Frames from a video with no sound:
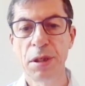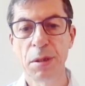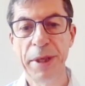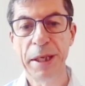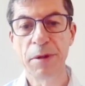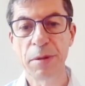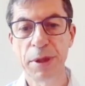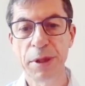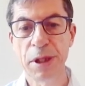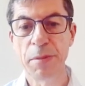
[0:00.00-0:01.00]
compared with
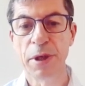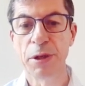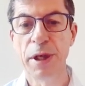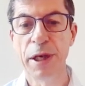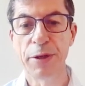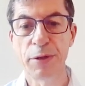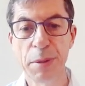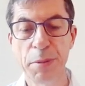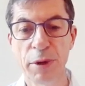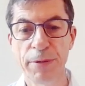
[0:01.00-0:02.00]
placebo at
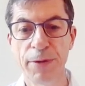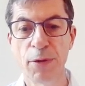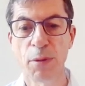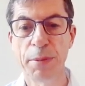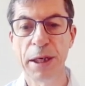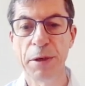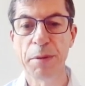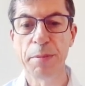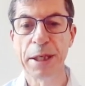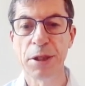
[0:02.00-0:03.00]
3.4 per
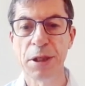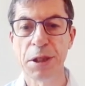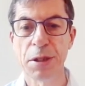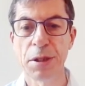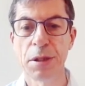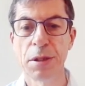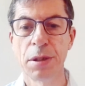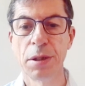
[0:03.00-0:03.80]
100 patient years.